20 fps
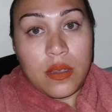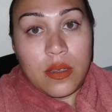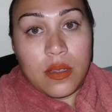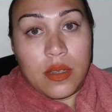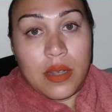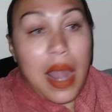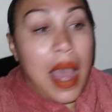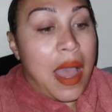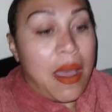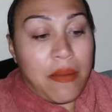
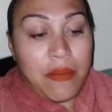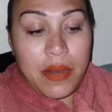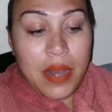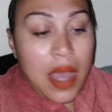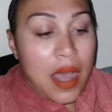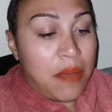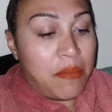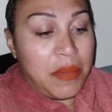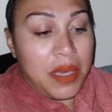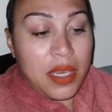
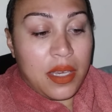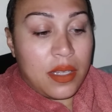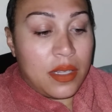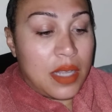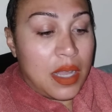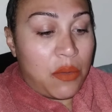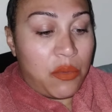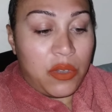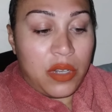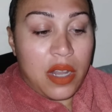Not me.
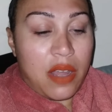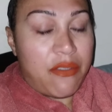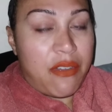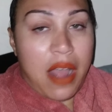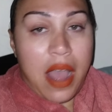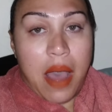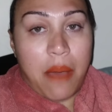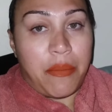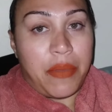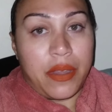That will never
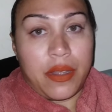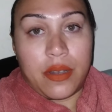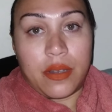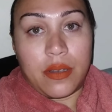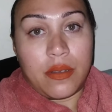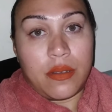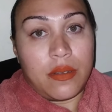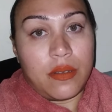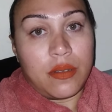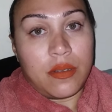
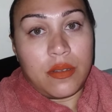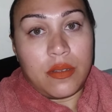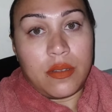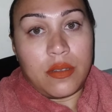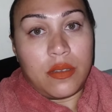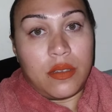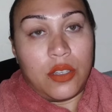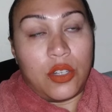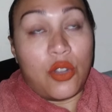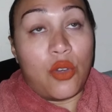happen.
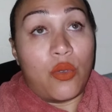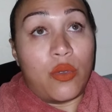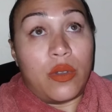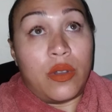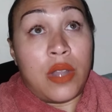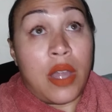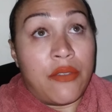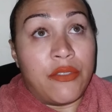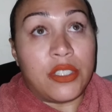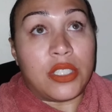You know,
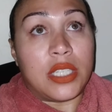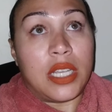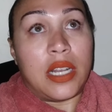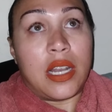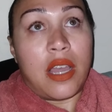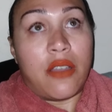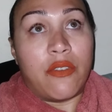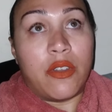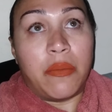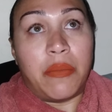never say
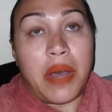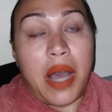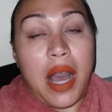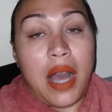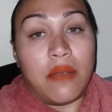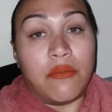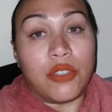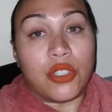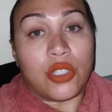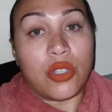never, but
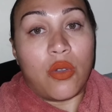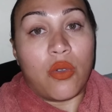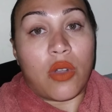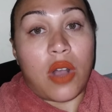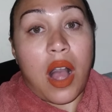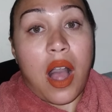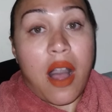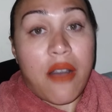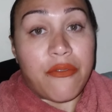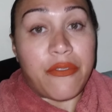I'm so
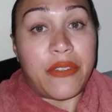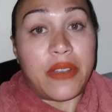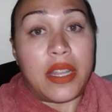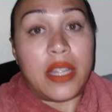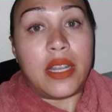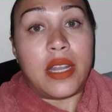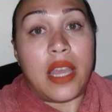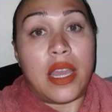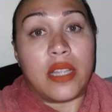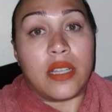
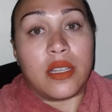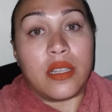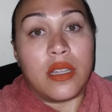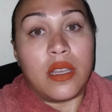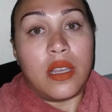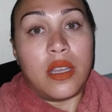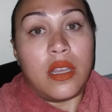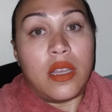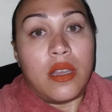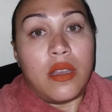confident and
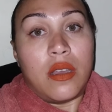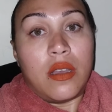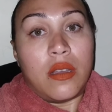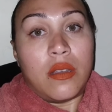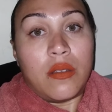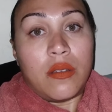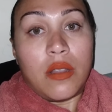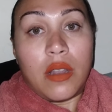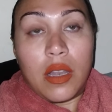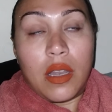
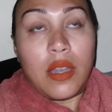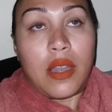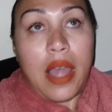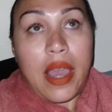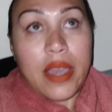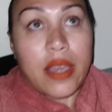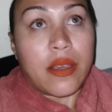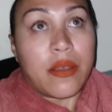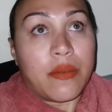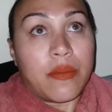
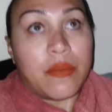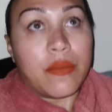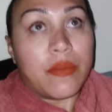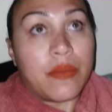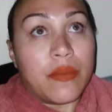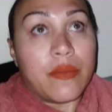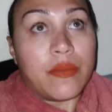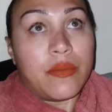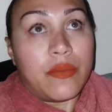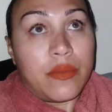like
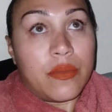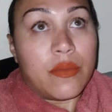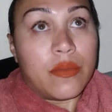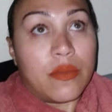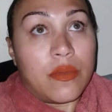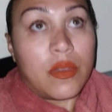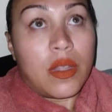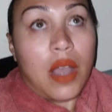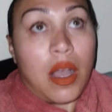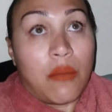
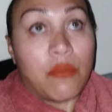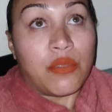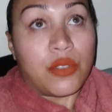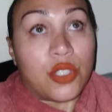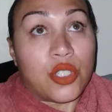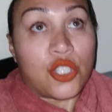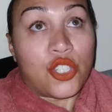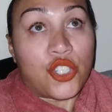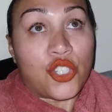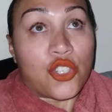I'm
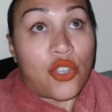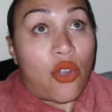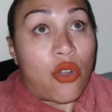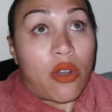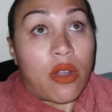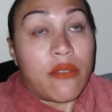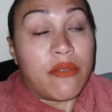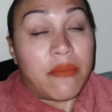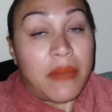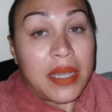sure
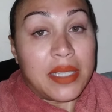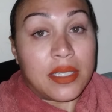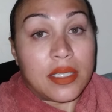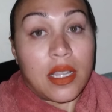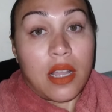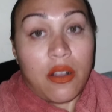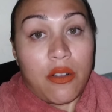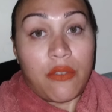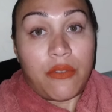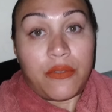of
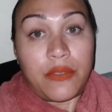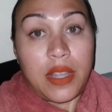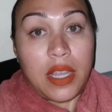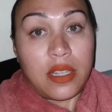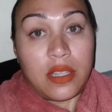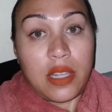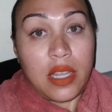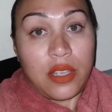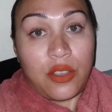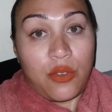myself
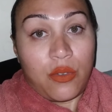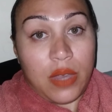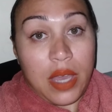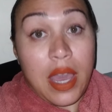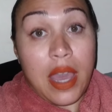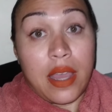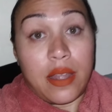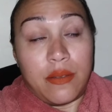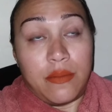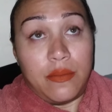that you
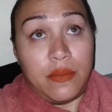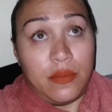can't.